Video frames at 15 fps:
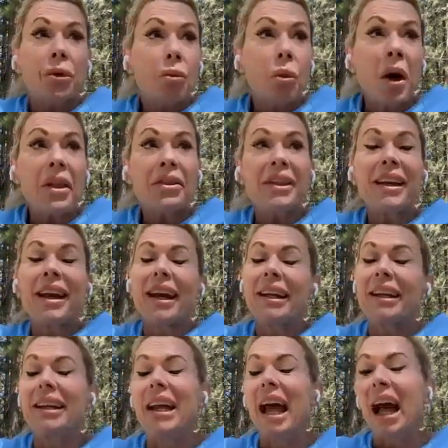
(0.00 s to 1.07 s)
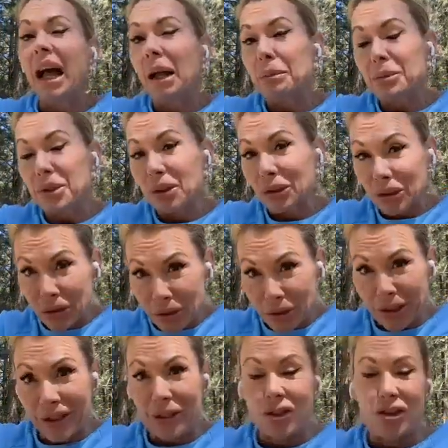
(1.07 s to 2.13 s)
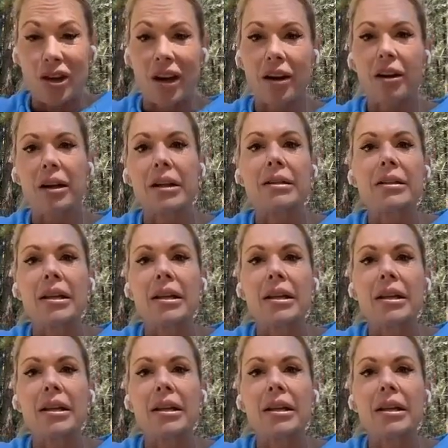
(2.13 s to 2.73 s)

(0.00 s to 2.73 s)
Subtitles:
the one thing I can absolutely share